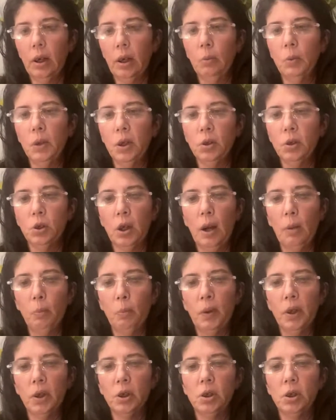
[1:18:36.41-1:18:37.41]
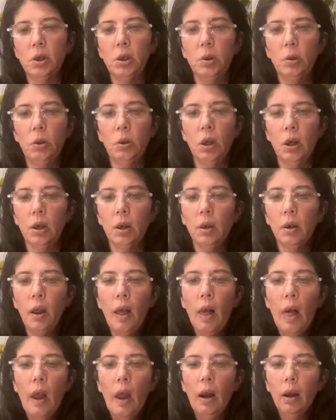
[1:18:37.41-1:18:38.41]
I'm gonna drop hers too, y'all.
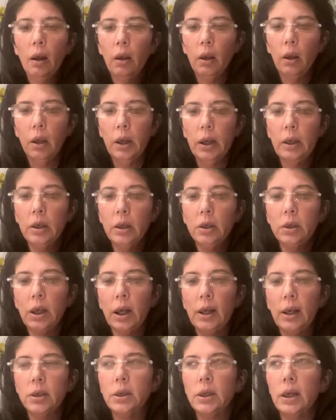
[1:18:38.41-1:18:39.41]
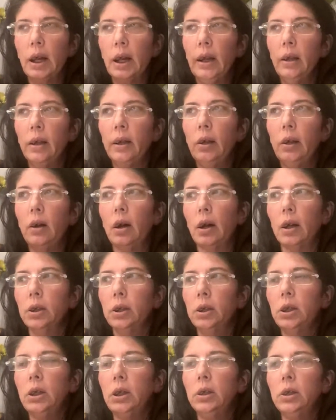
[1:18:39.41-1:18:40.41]
Lena does silent
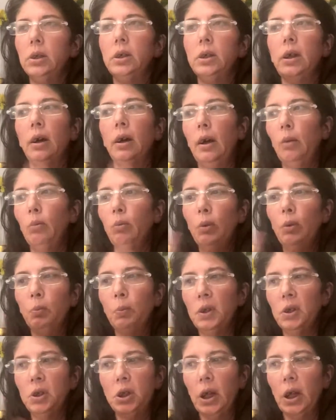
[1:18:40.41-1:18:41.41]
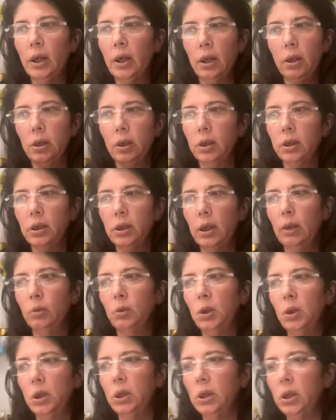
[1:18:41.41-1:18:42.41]
auctions. Now, I haven't been checking to see if
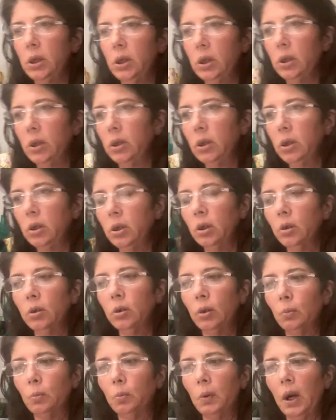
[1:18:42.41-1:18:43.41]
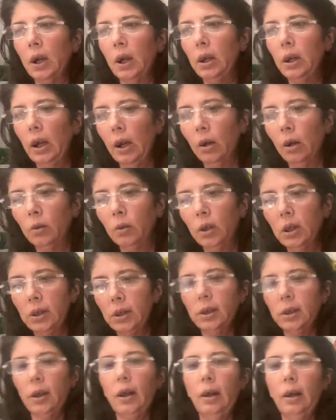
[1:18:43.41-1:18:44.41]
she's doing them right now
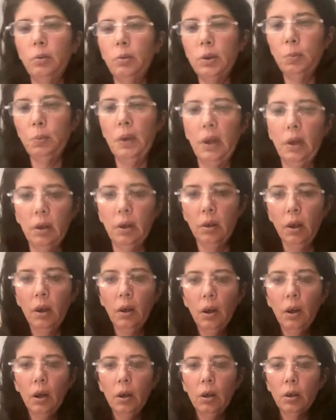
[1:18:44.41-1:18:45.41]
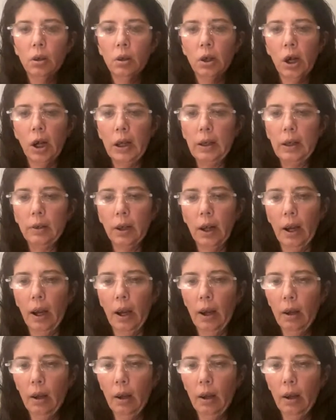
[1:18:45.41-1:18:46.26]
because life's been cray.